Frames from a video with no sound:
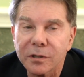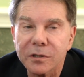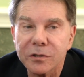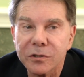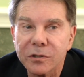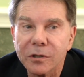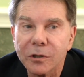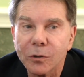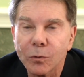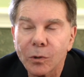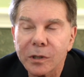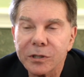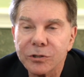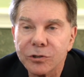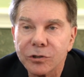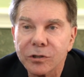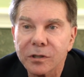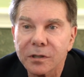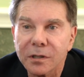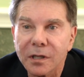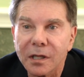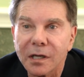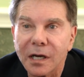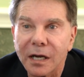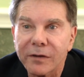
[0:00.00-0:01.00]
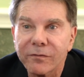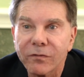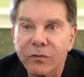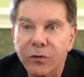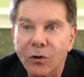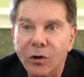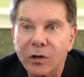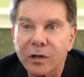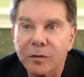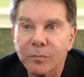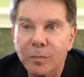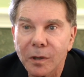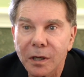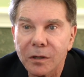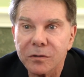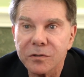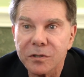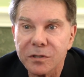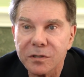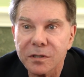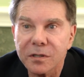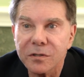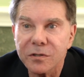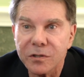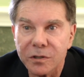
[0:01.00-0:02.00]
It's a question that I've thought about
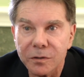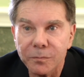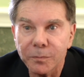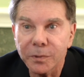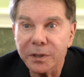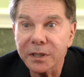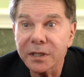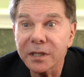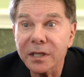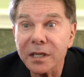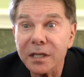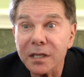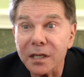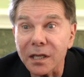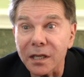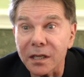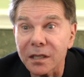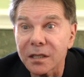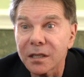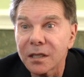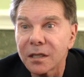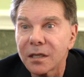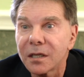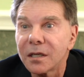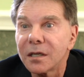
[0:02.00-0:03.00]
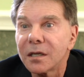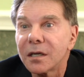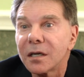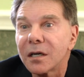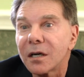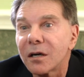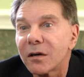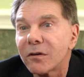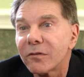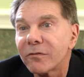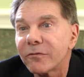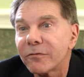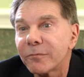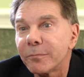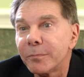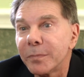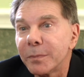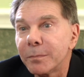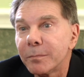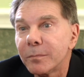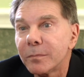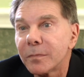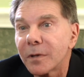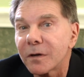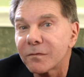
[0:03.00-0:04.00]
since the beginning of
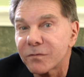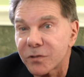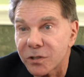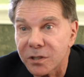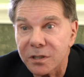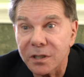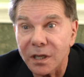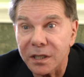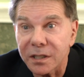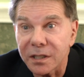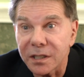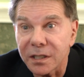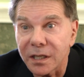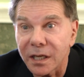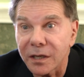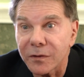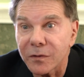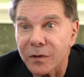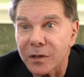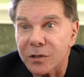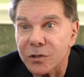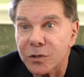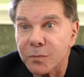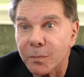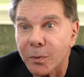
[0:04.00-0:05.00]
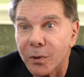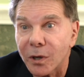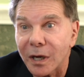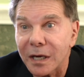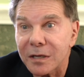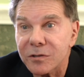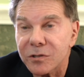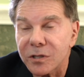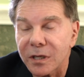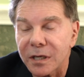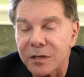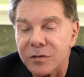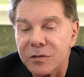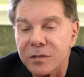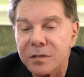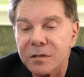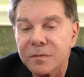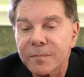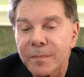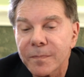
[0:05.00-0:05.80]
studying this process